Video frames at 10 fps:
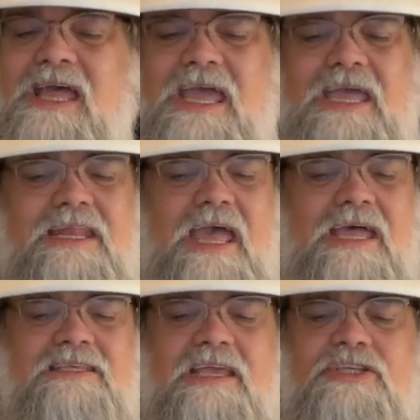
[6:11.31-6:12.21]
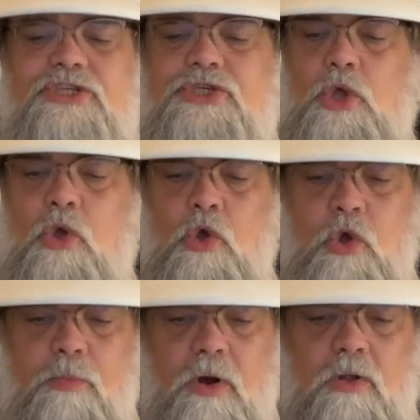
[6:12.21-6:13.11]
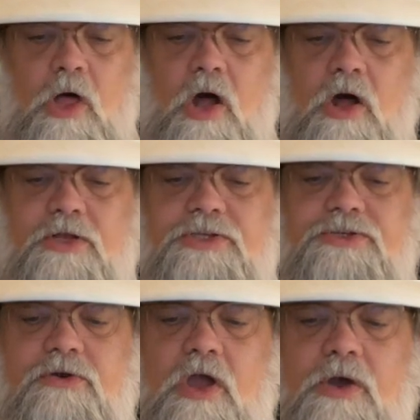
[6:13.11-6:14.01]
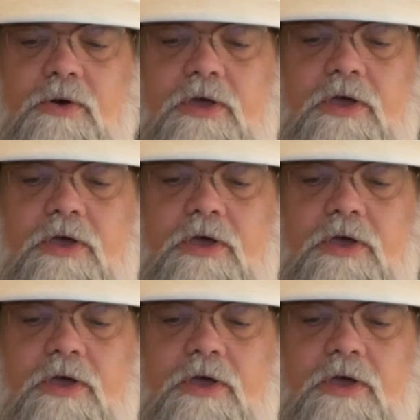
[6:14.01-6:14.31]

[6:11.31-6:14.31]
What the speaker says: It has a super long stroke.